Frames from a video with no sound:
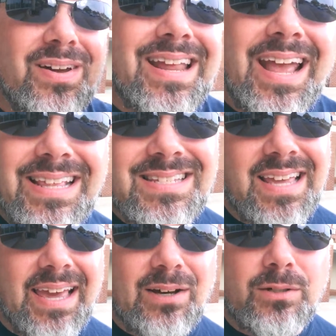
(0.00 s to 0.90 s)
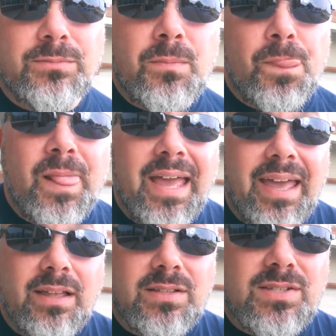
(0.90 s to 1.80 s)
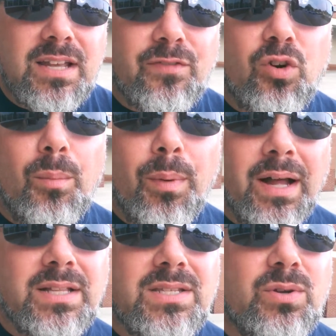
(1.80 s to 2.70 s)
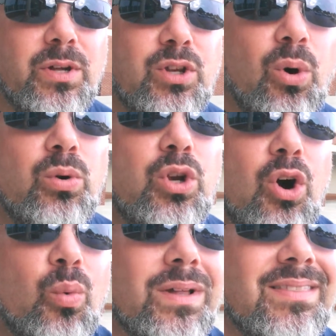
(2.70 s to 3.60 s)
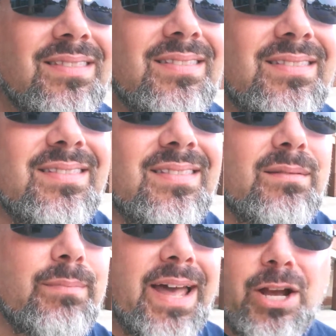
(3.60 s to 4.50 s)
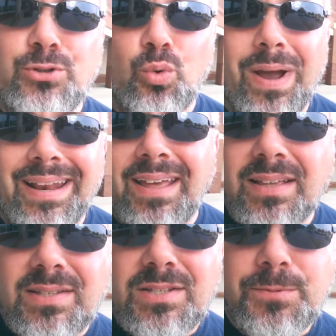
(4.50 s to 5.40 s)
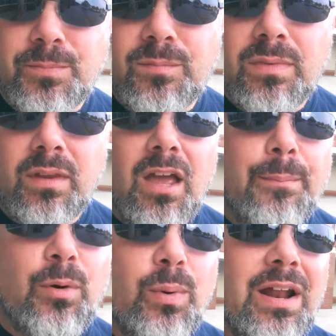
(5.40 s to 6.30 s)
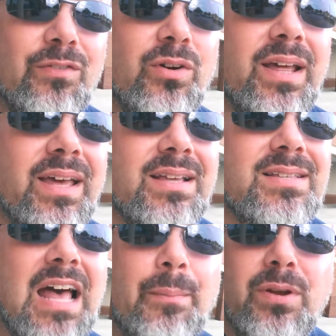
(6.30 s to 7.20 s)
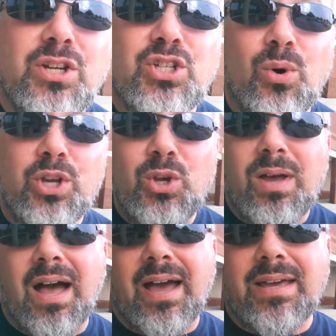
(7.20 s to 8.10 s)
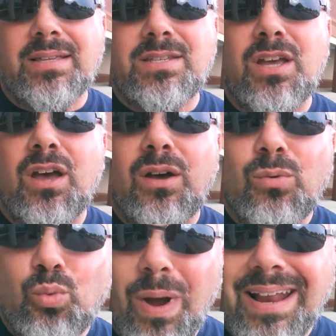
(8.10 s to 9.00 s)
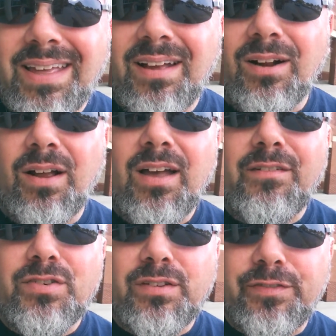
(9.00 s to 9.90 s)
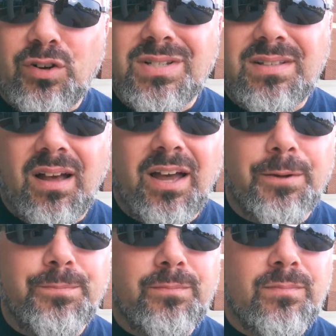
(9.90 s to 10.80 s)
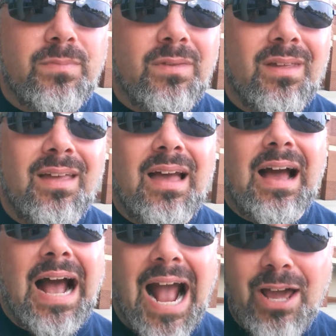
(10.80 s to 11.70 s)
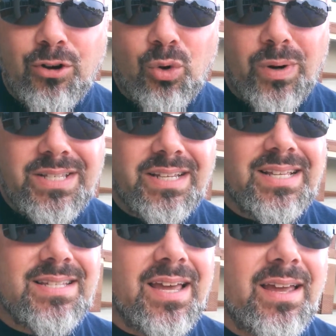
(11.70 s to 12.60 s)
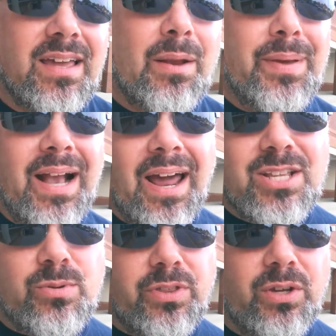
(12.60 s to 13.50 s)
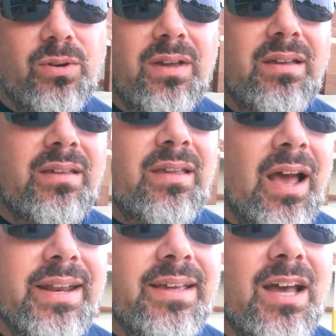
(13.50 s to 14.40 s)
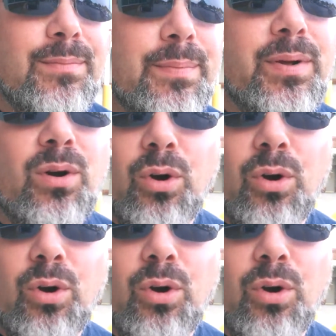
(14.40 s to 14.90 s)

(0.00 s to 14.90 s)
on any scale in several months, so I don't know what my actual weight is. But whatever it is, I'm going to show you guys right here for the first time. I don't know what it's going to say, and I'm being honest with you. I didn't come up here